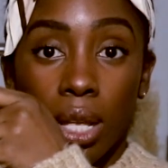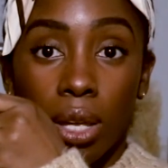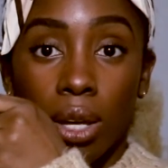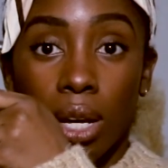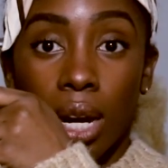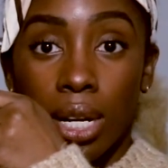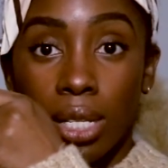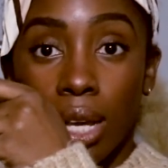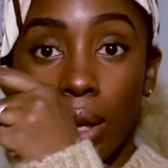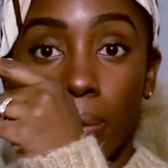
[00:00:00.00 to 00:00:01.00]
that you can kind of
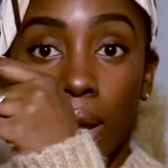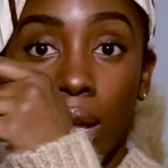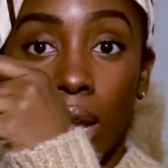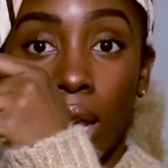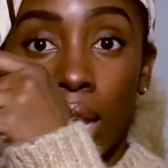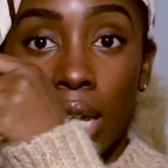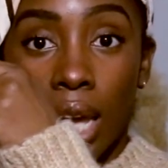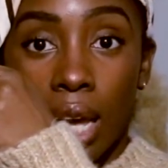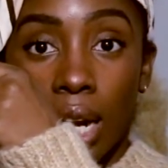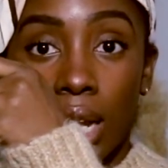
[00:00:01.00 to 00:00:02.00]
tell, but
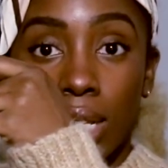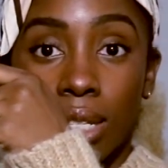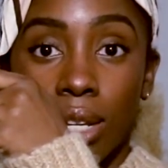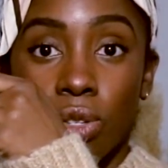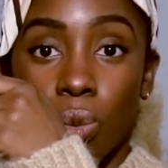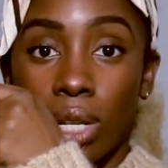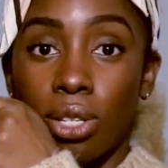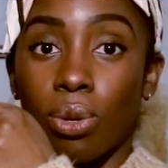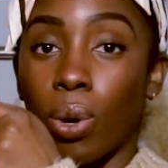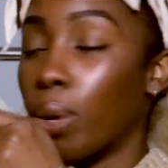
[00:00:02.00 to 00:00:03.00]
yeah, it has nice weight
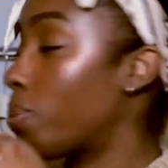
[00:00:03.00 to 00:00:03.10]
to it.